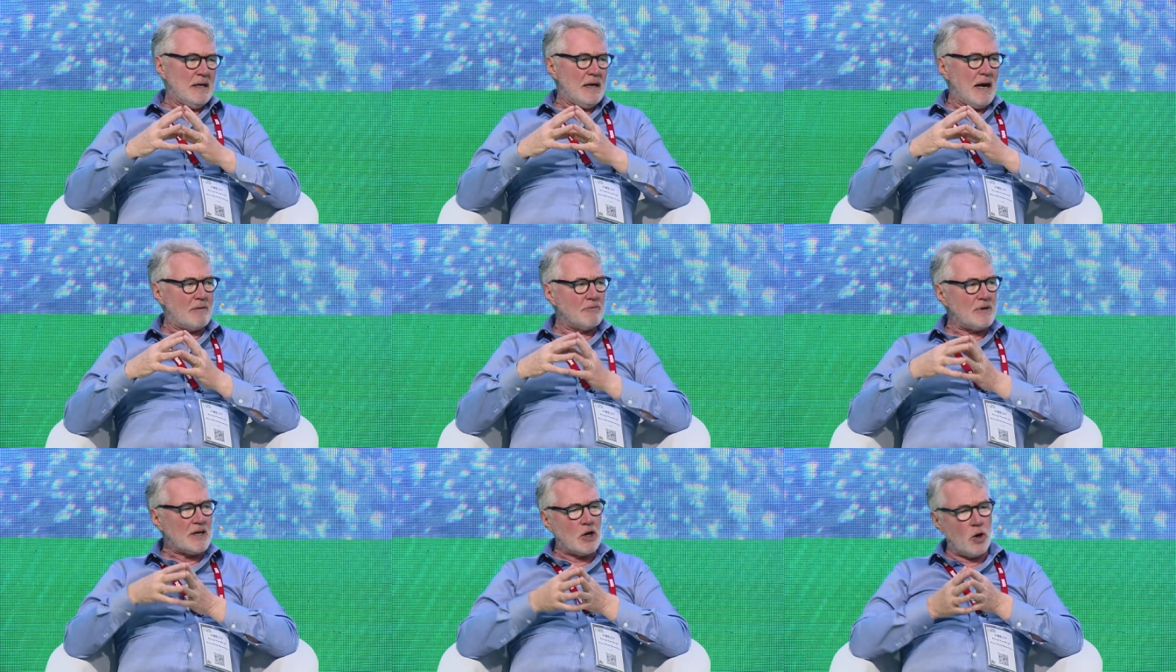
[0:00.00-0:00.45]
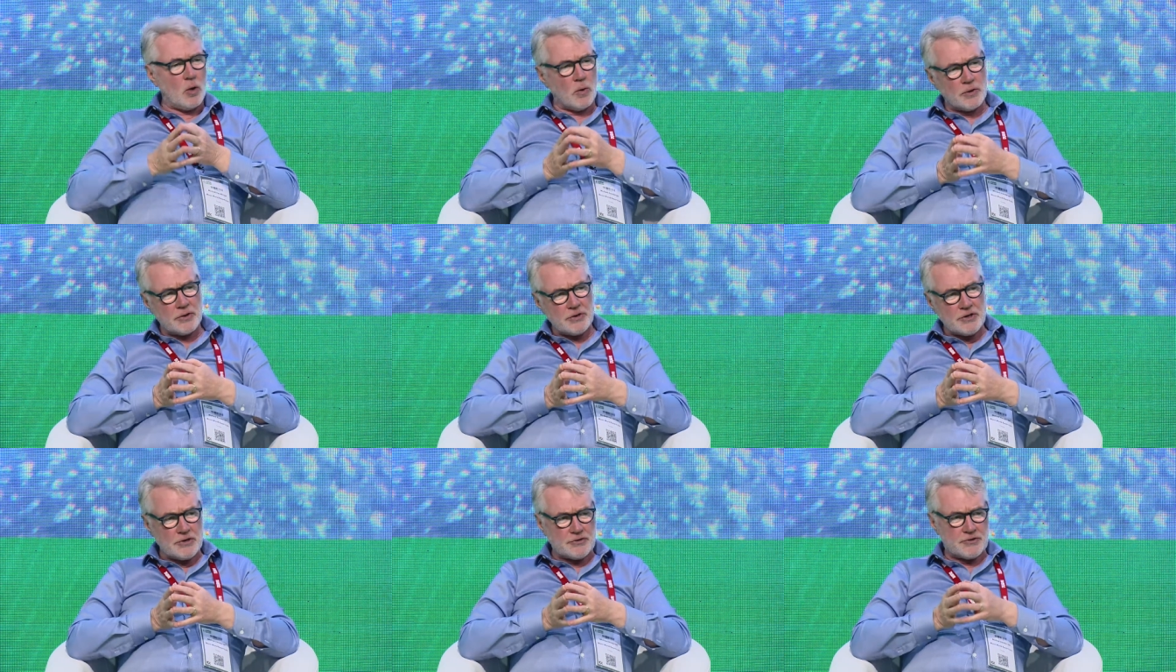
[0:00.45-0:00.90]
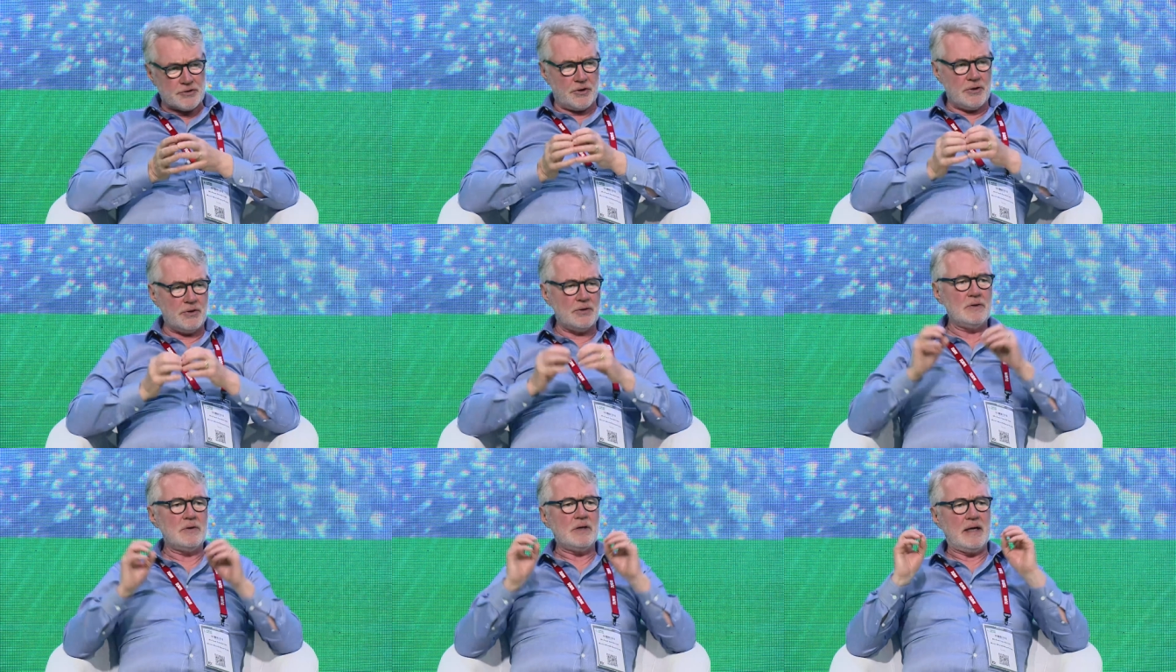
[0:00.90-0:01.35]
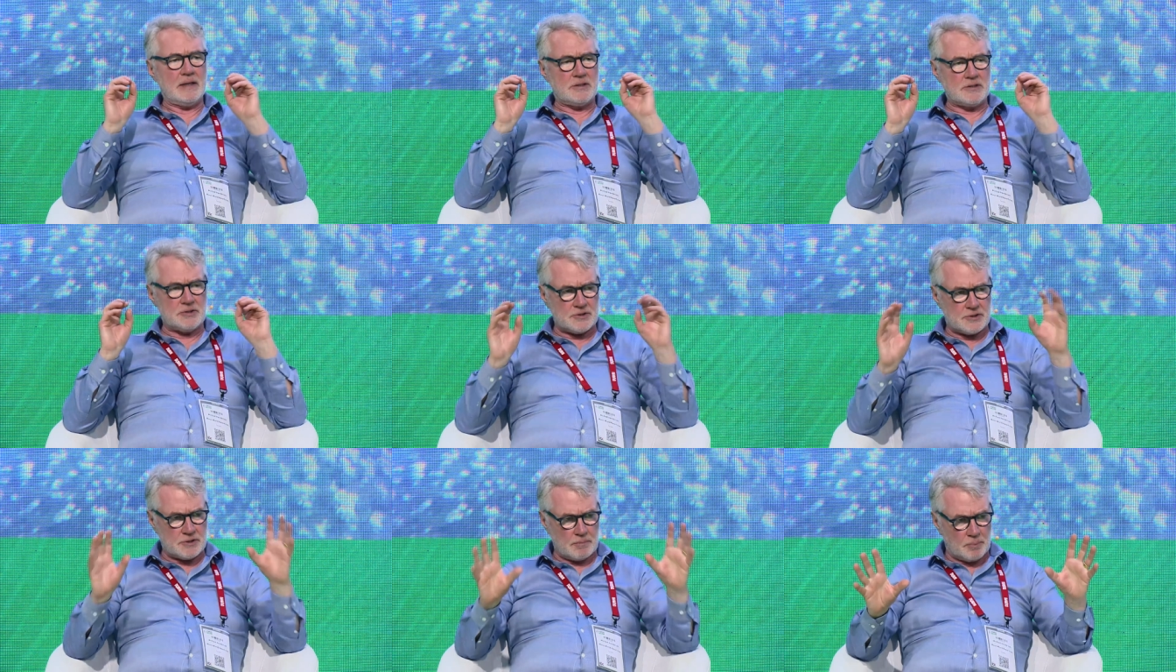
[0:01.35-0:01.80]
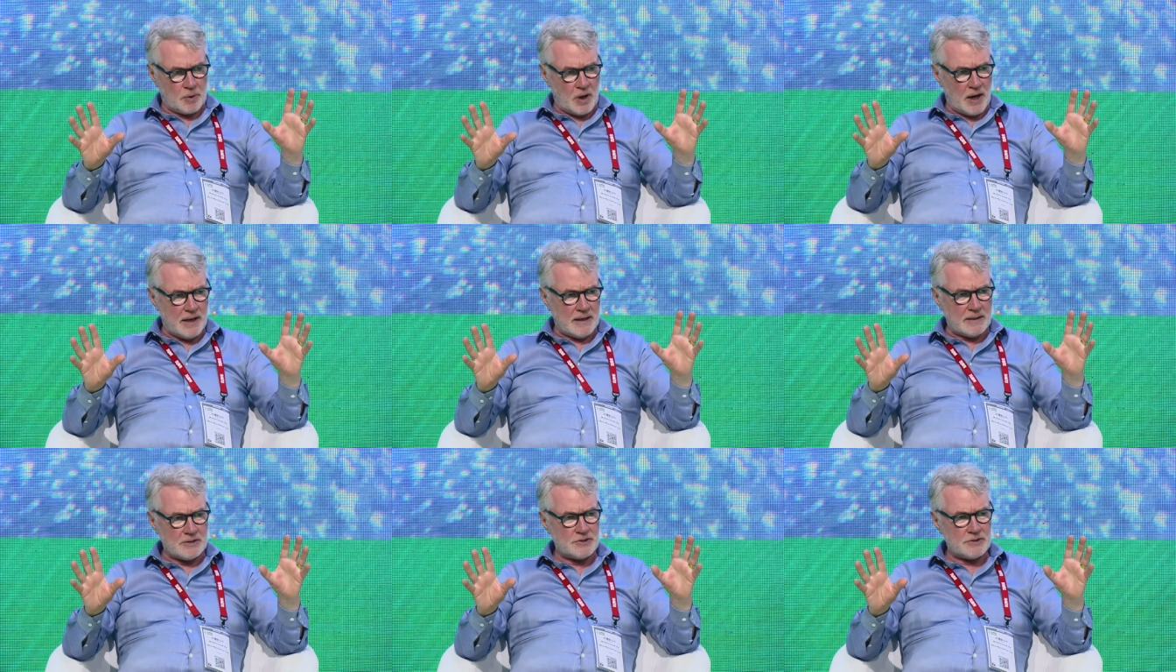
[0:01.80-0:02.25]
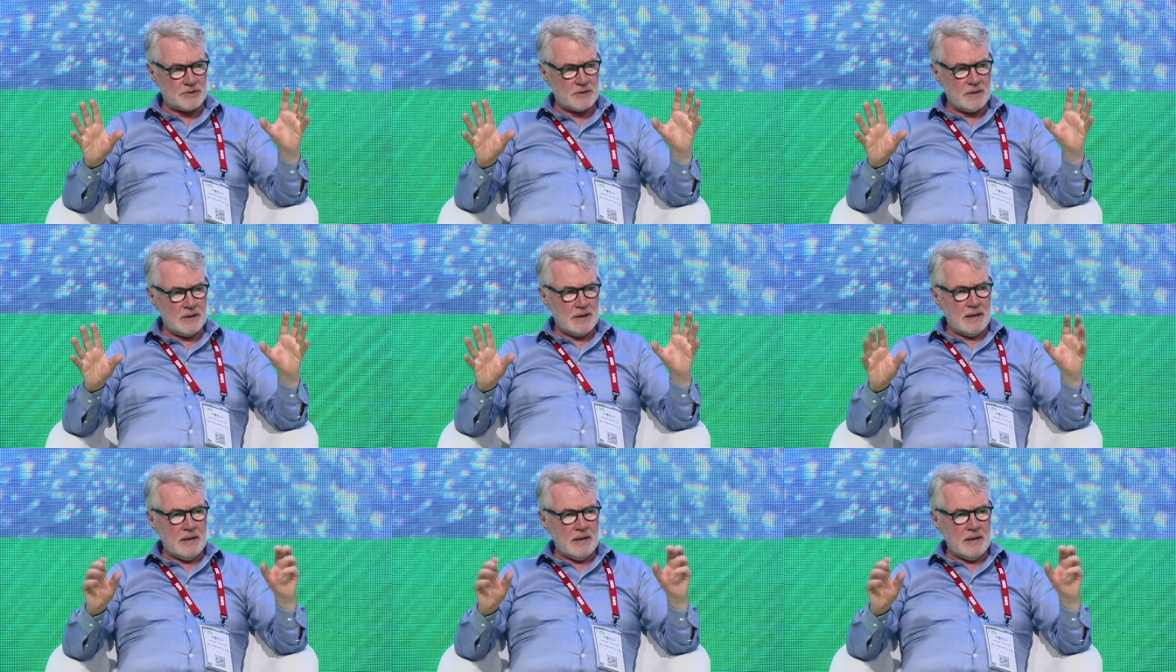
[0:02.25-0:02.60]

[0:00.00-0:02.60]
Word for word: Every corner you turn, it's a surprise,